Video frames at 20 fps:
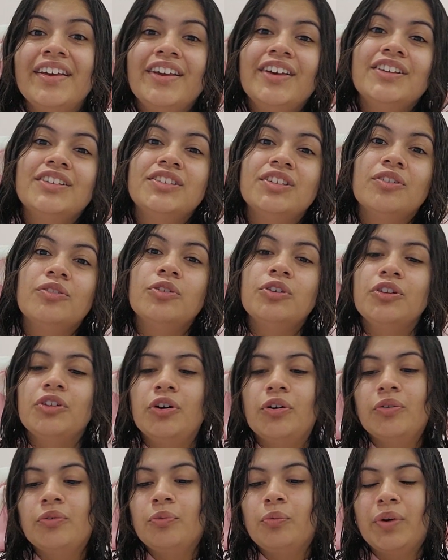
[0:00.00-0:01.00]
So,
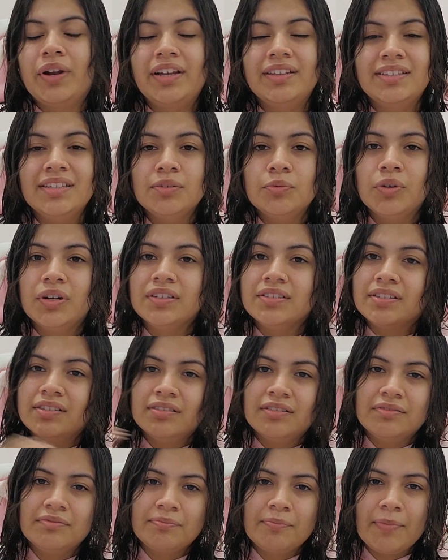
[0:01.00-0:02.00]
what I did was
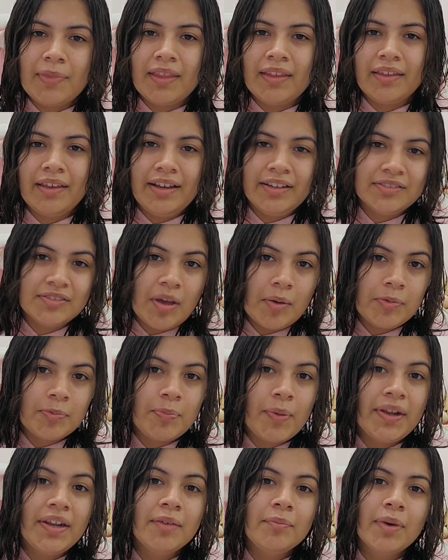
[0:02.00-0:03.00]
I stopped
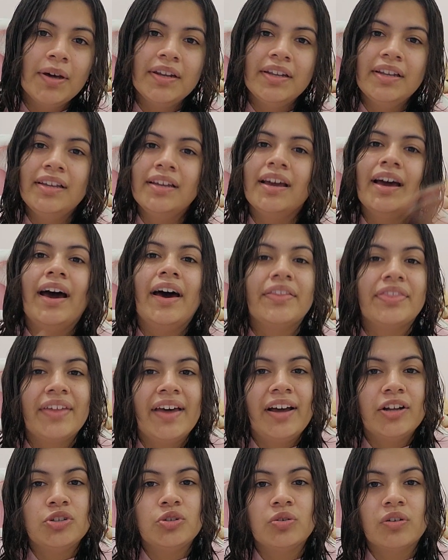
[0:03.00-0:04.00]
spending money at the
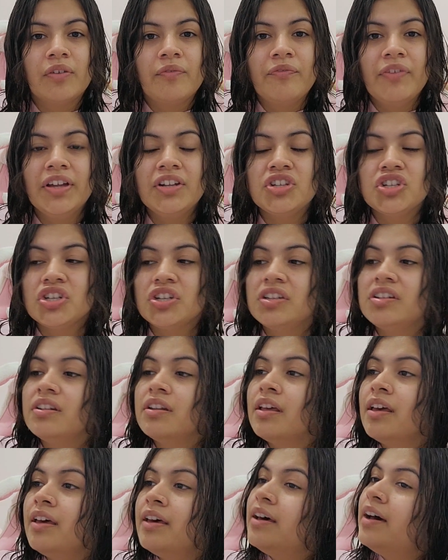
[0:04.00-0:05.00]
actual convention.
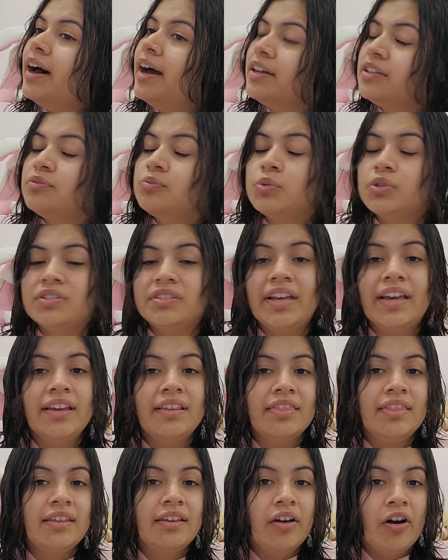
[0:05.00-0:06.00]
I would take
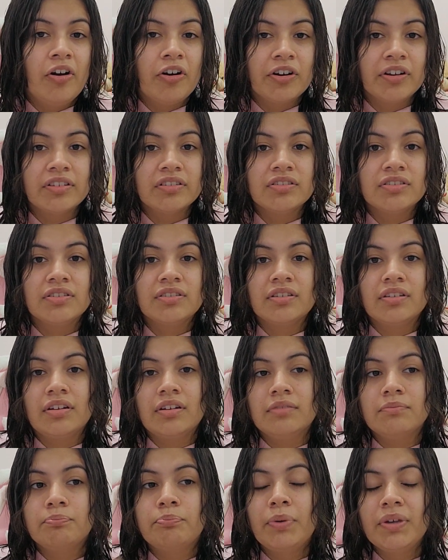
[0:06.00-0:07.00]
the artist's
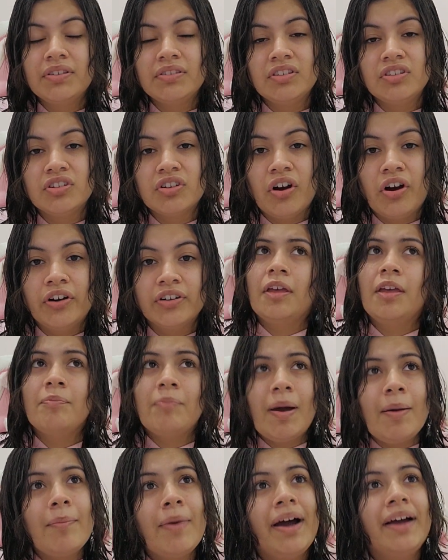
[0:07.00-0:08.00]
business cards. In
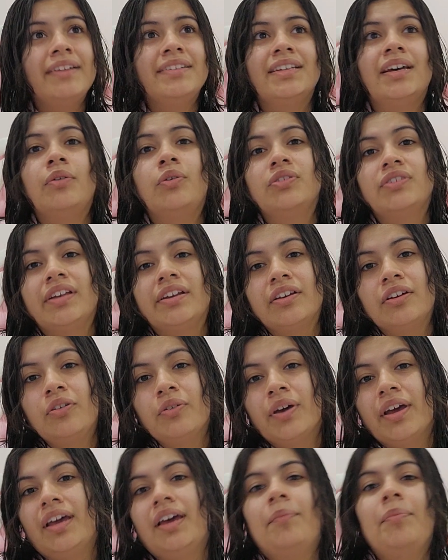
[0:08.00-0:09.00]
my mind, I was like,
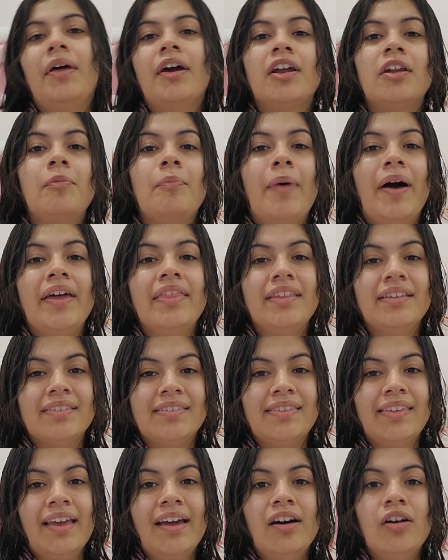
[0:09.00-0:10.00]
okay, I'm not gonna buy
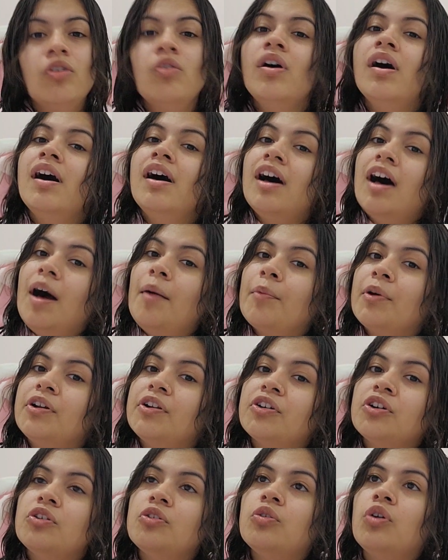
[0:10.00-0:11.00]
this now. I'm
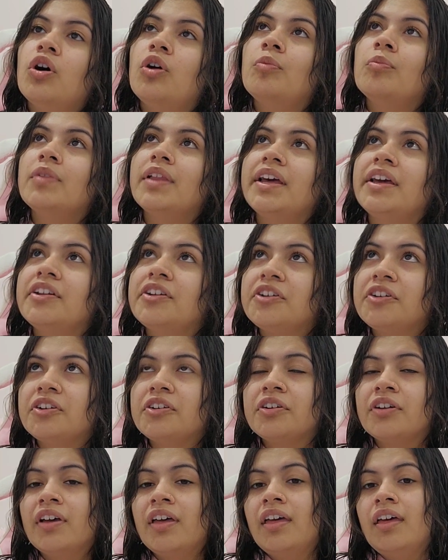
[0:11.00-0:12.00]
gonna go home
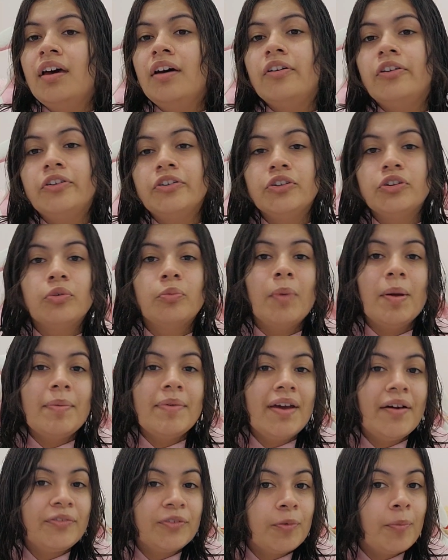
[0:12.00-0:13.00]
later, or
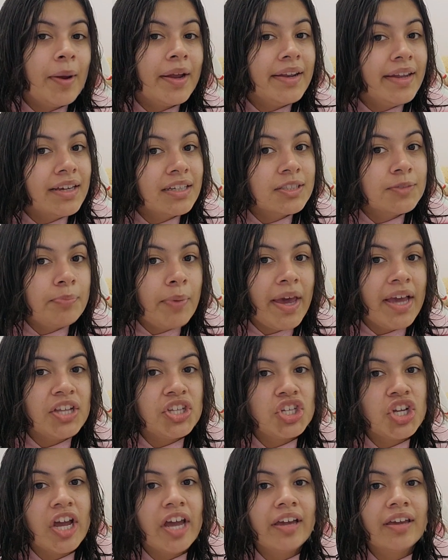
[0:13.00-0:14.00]
maybe after my next
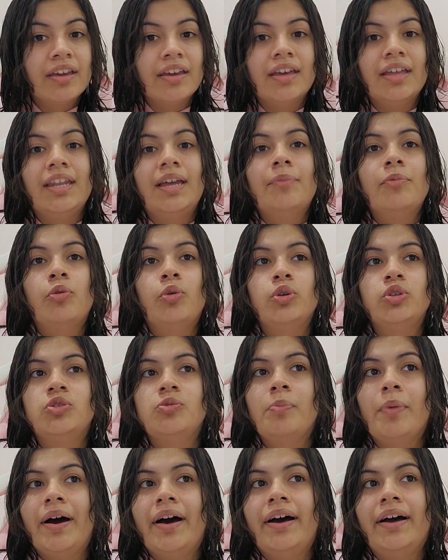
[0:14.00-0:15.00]
paycheck, and I'm going to
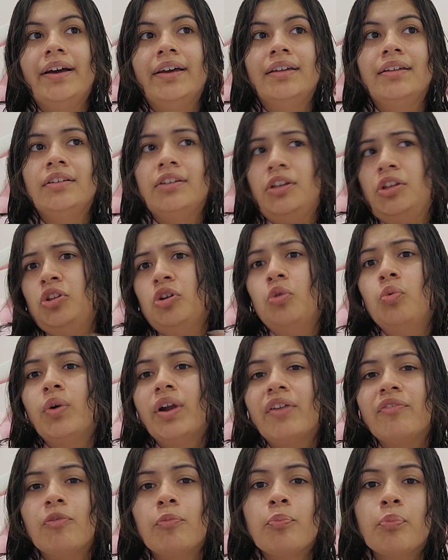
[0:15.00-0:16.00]
buy,
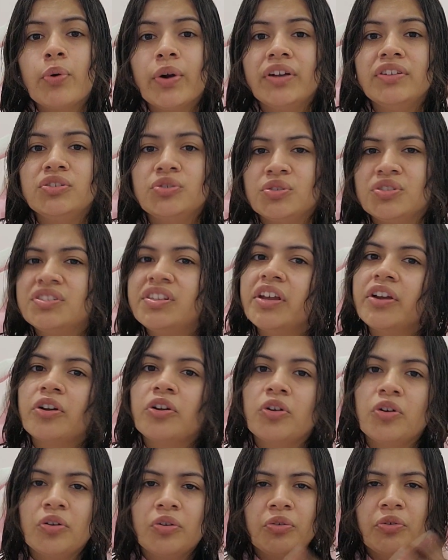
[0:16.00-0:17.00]
whatever print or
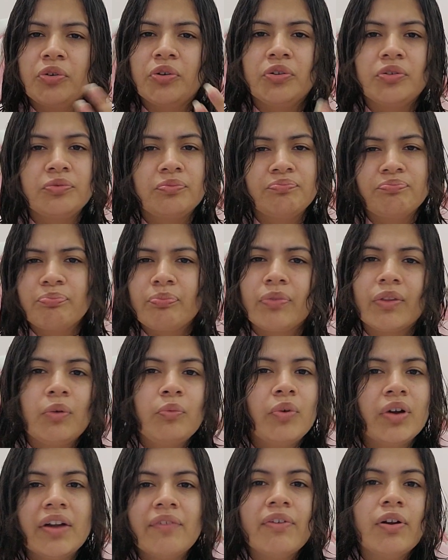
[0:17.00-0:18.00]
sticker or
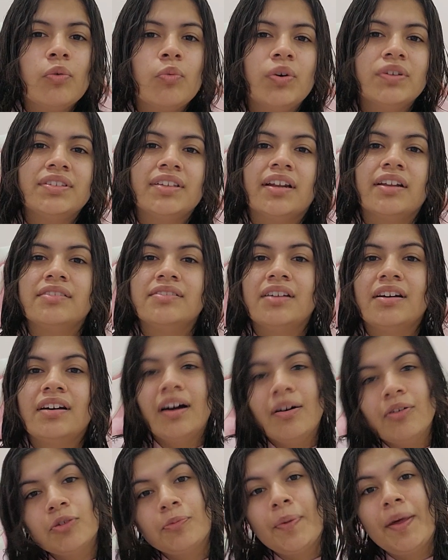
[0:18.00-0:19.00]
whatever it was that I saw.
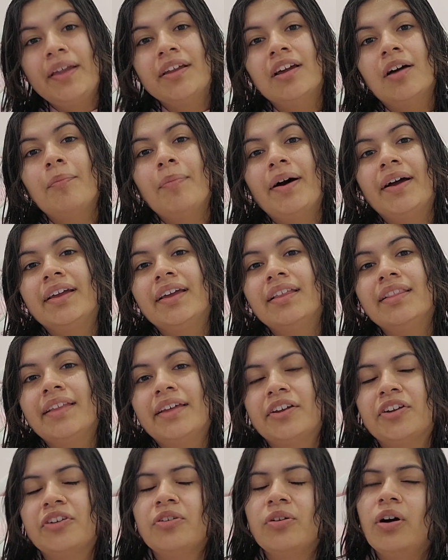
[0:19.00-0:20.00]
was planning on buying it
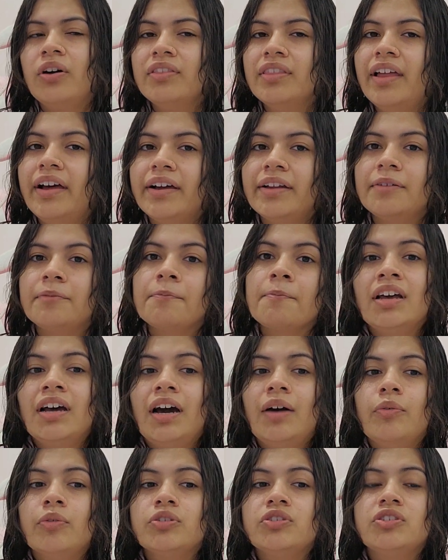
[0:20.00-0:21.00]
later online.
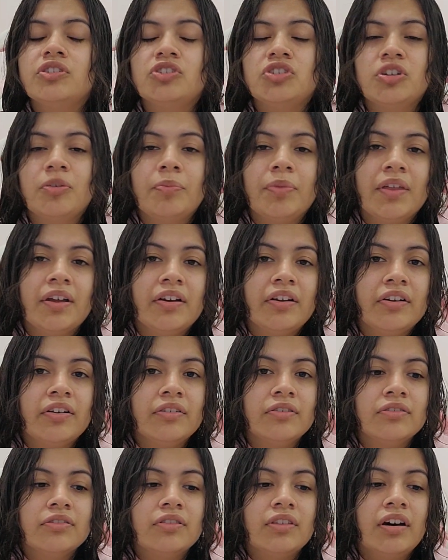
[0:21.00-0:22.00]
I would search up the
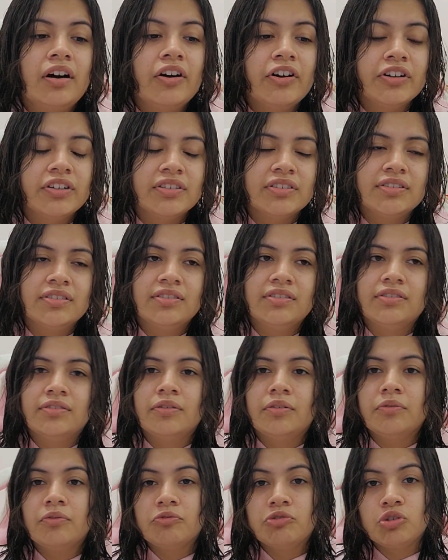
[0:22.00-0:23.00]
artist's
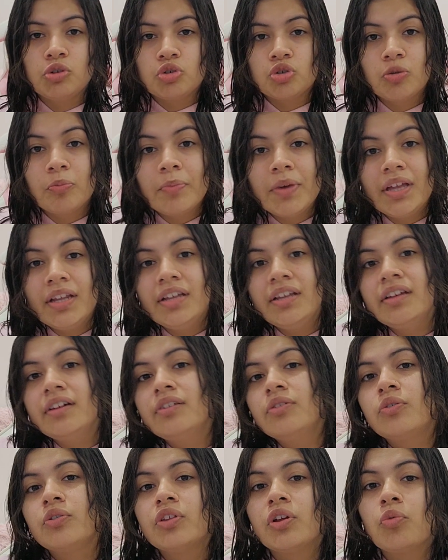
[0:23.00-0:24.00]
social media
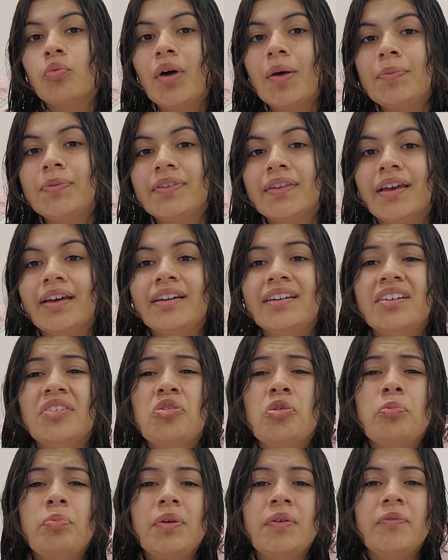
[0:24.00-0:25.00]
or their website. It
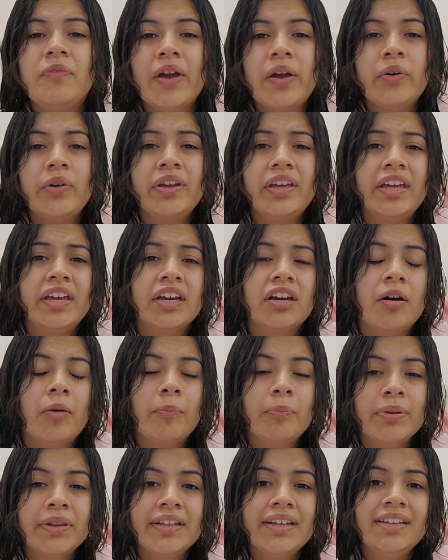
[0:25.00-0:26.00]
would be very
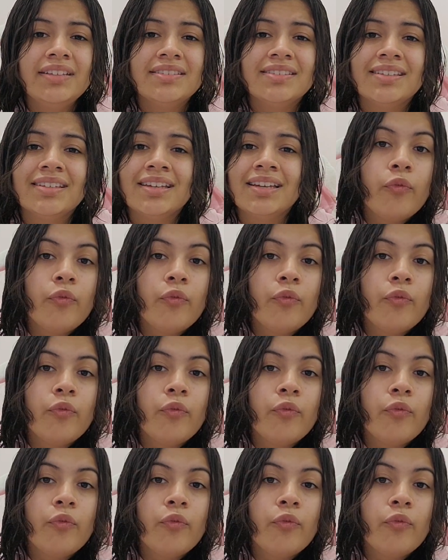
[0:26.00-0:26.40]
incomplete.